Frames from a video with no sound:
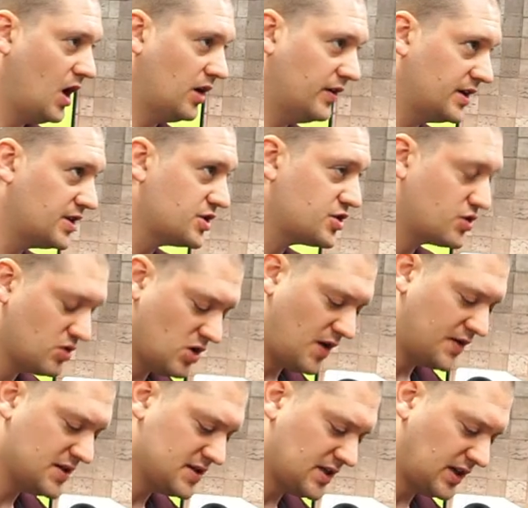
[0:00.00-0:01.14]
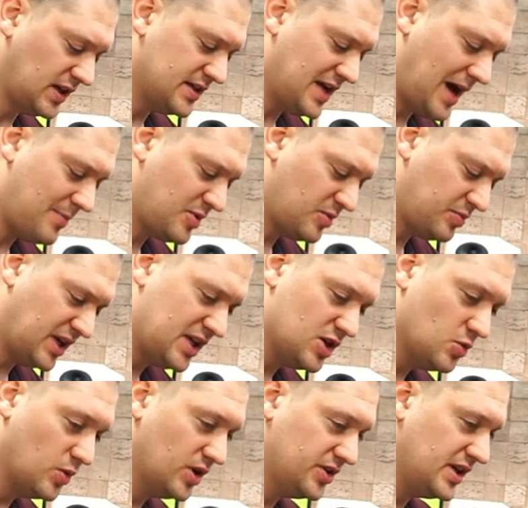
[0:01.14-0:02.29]
All right, to screw on this little adapter plate, you
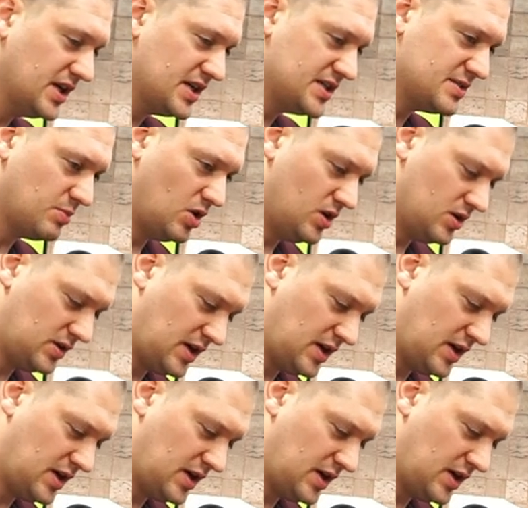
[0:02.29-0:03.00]
will need a small